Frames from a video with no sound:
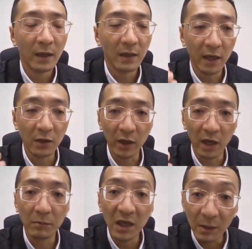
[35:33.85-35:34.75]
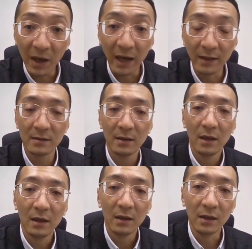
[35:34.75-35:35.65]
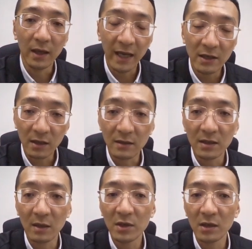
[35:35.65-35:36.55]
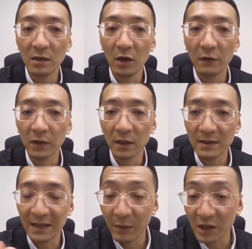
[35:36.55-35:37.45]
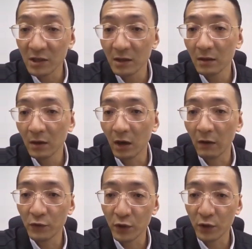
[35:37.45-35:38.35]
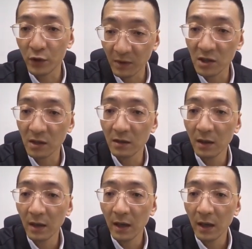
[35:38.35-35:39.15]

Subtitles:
then you can minimize the energy consumption of the summation of transmission